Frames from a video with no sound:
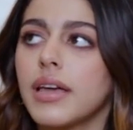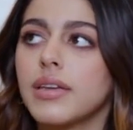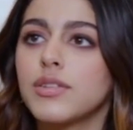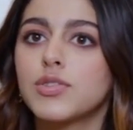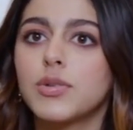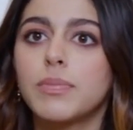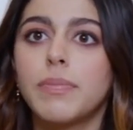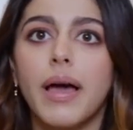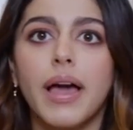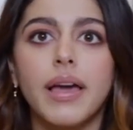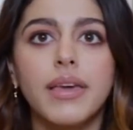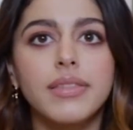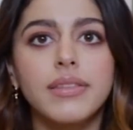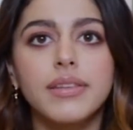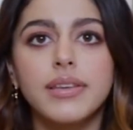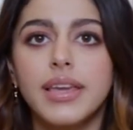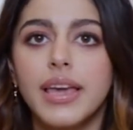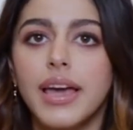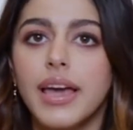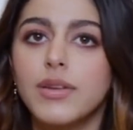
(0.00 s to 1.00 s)
I used to, back
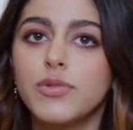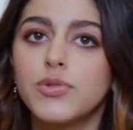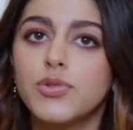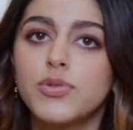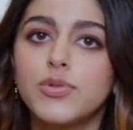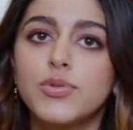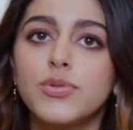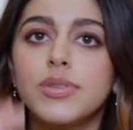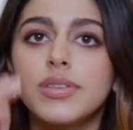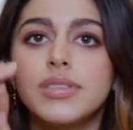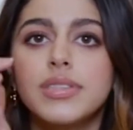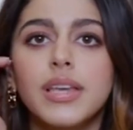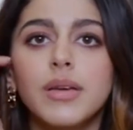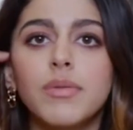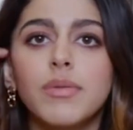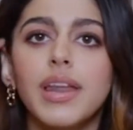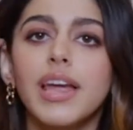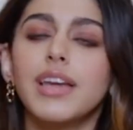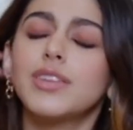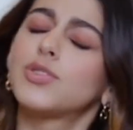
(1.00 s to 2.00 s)
in the day, I used to do this
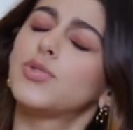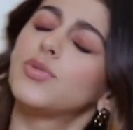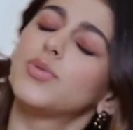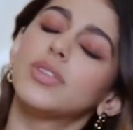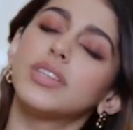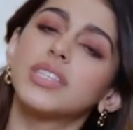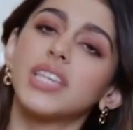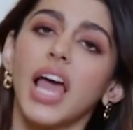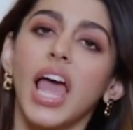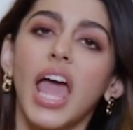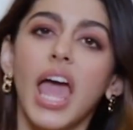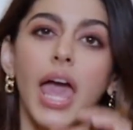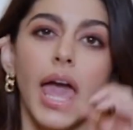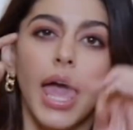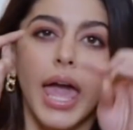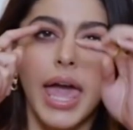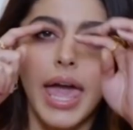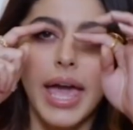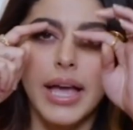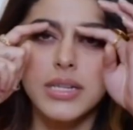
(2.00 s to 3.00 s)
thing where I used to do
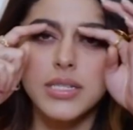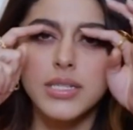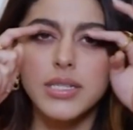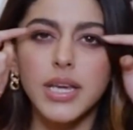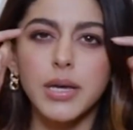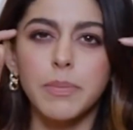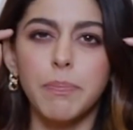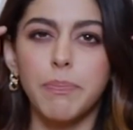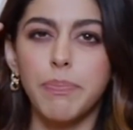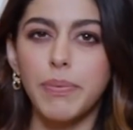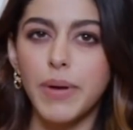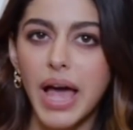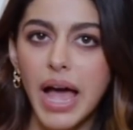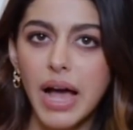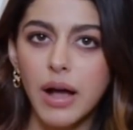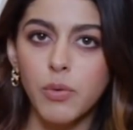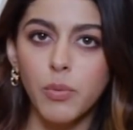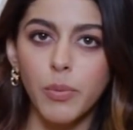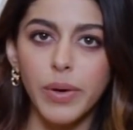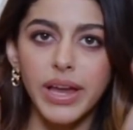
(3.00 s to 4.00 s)
this hectic
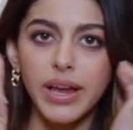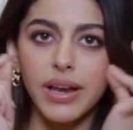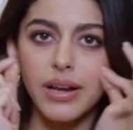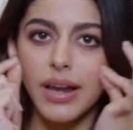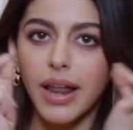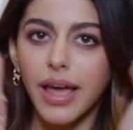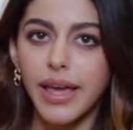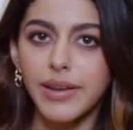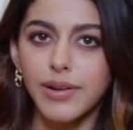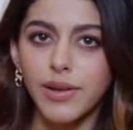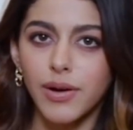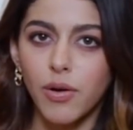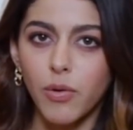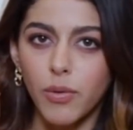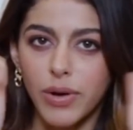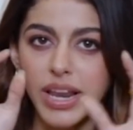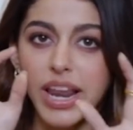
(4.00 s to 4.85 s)
black wing liner.